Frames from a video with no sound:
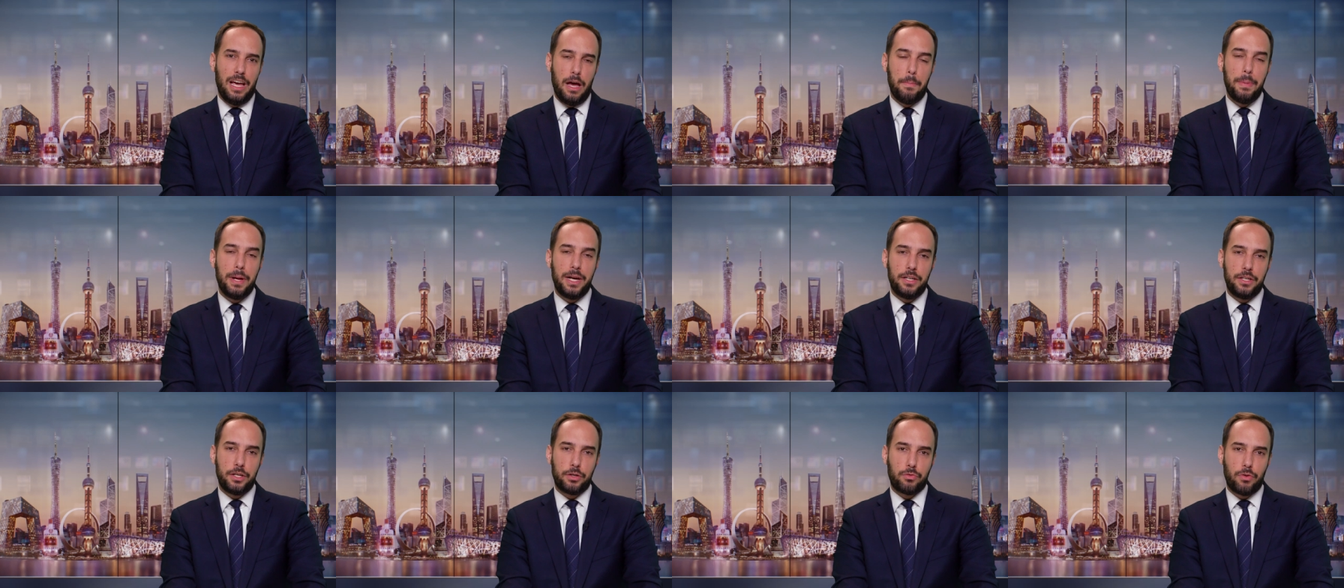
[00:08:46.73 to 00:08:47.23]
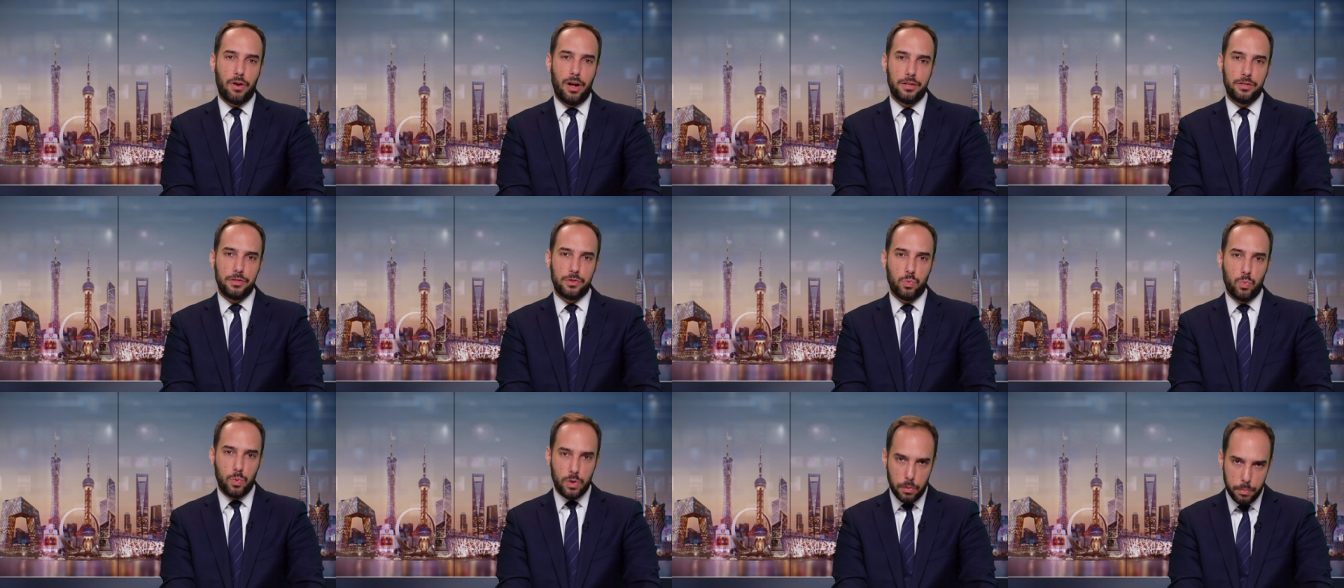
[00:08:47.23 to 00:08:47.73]
Benedict
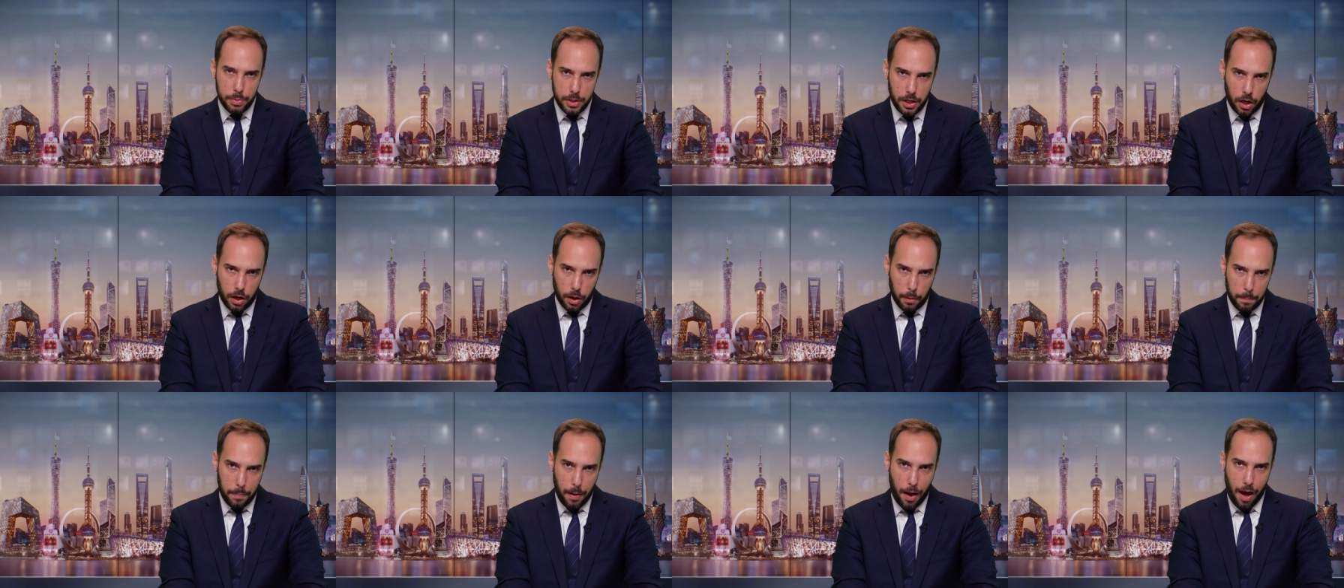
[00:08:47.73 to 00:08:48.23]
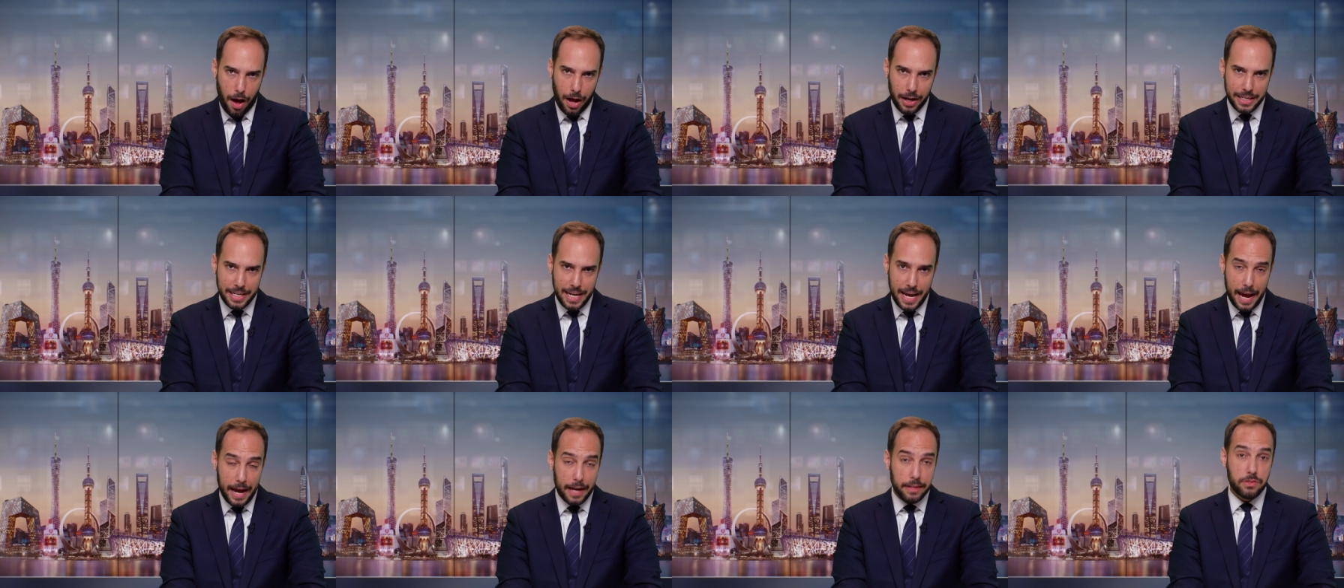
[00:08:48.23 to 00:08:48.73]
Rogers will be on our
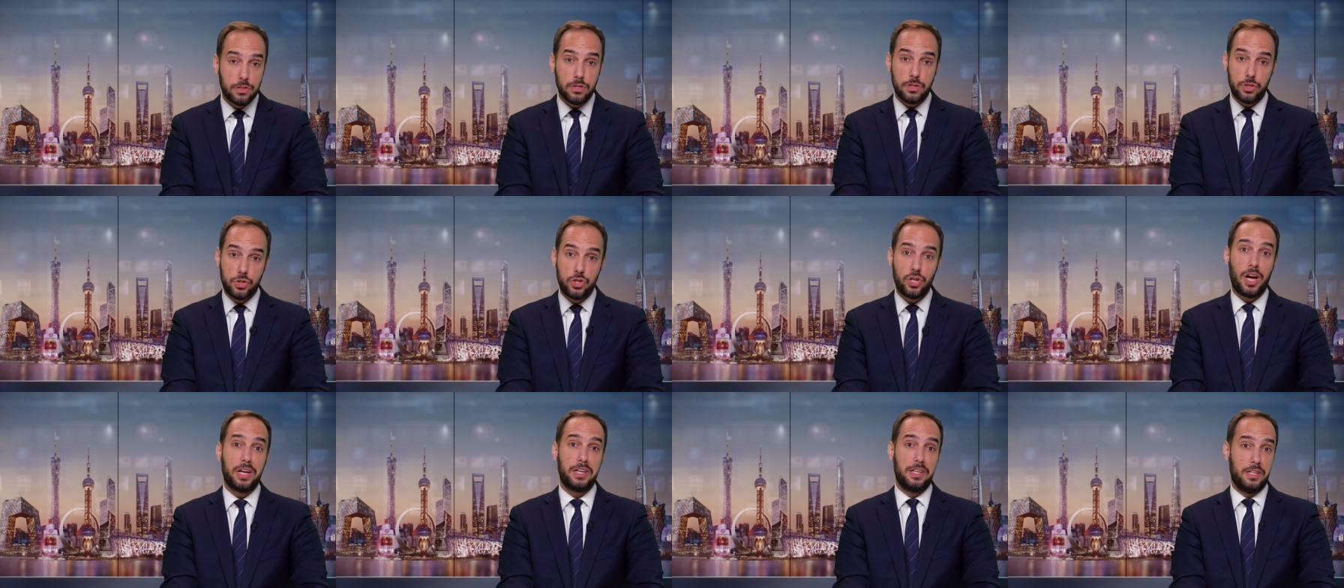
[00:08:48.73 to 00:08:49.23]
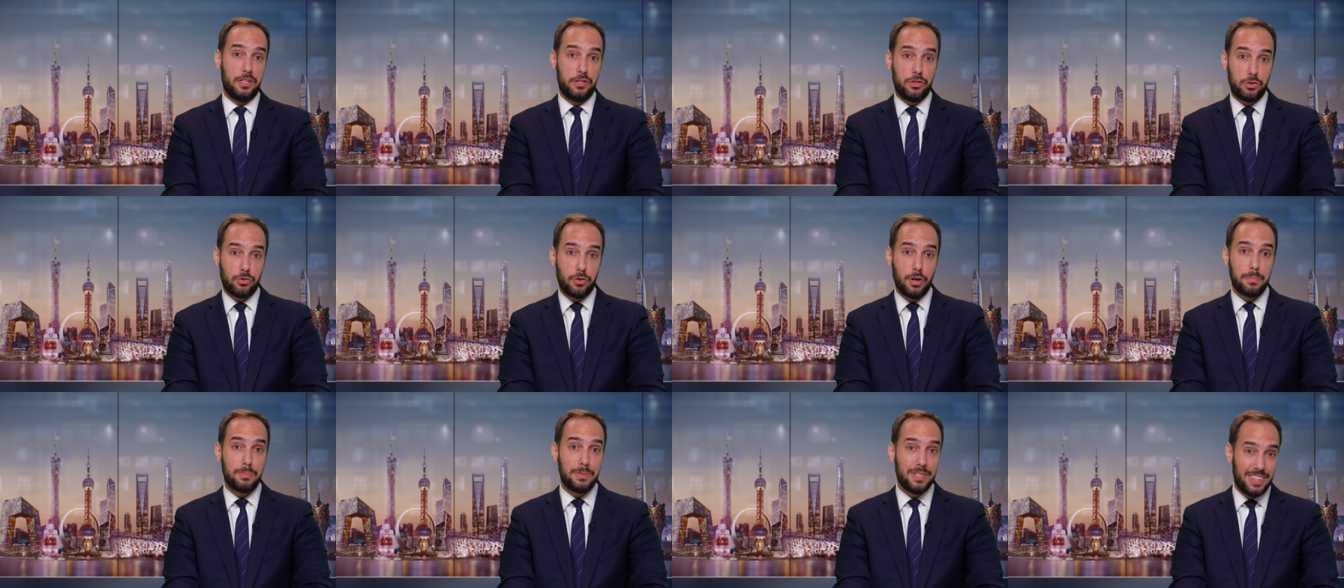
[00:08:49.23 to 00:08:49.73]
podcast, China
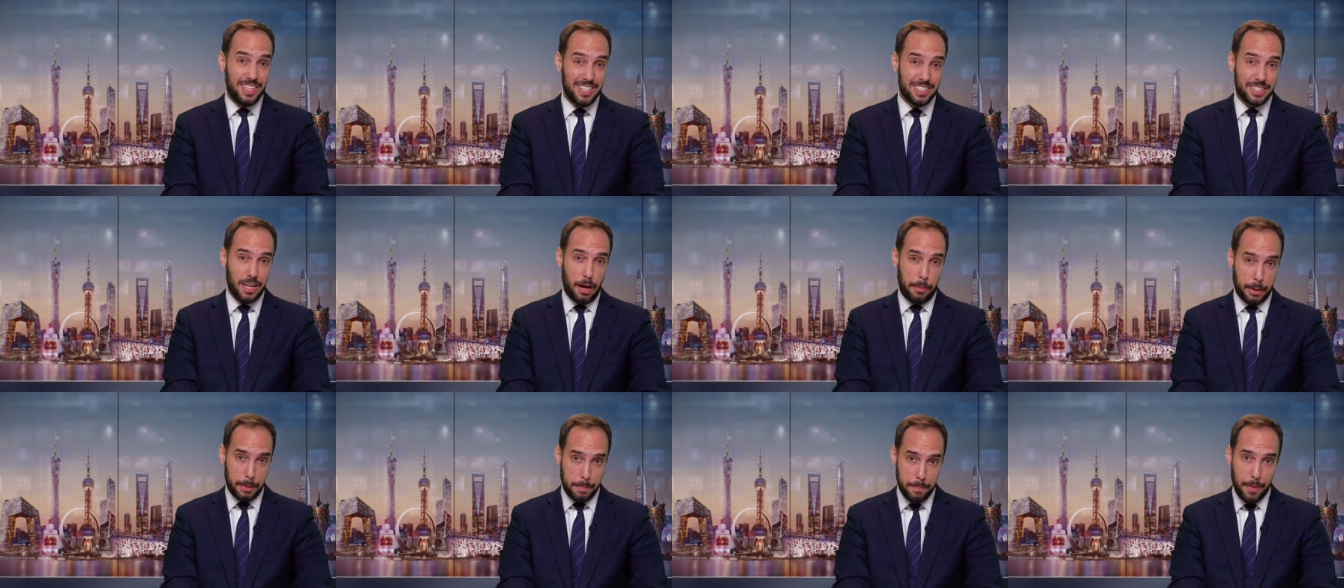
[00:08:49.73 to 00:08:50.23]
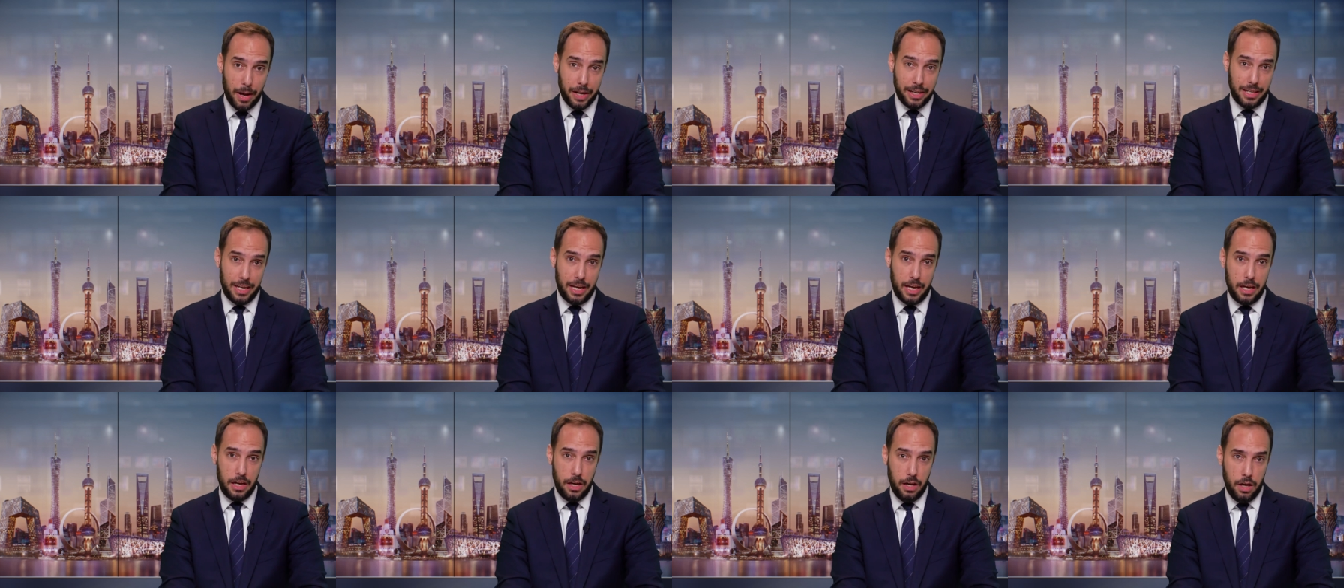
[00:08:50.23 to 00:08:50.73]
Unscripted, this coming
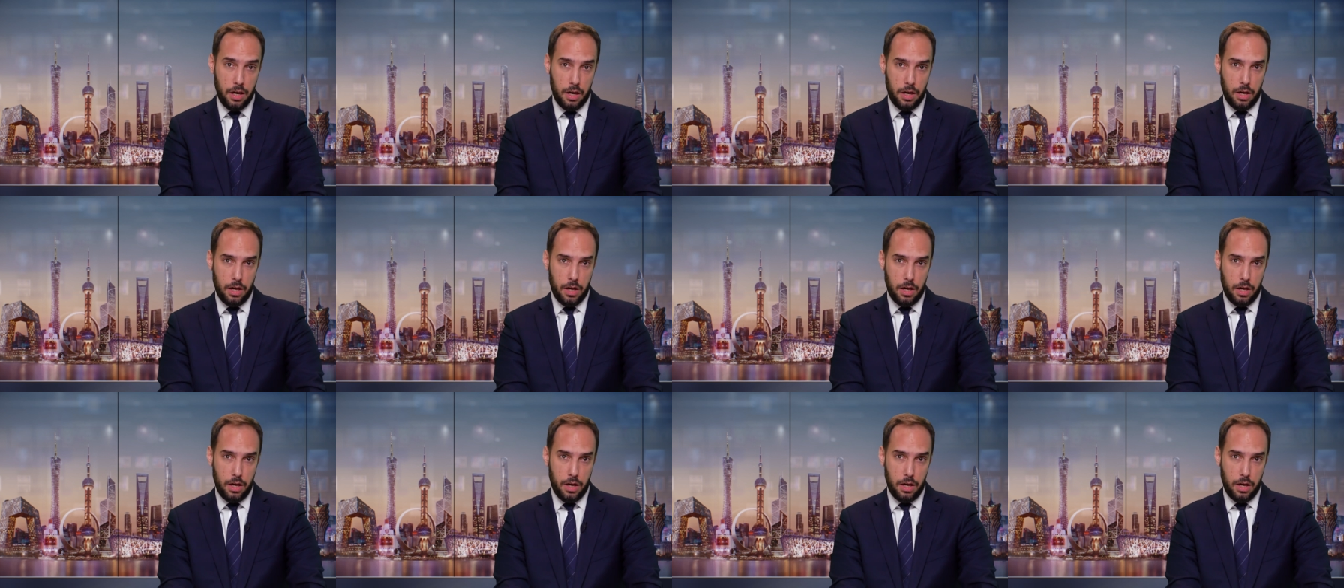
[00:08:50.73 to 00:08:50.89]
Monday.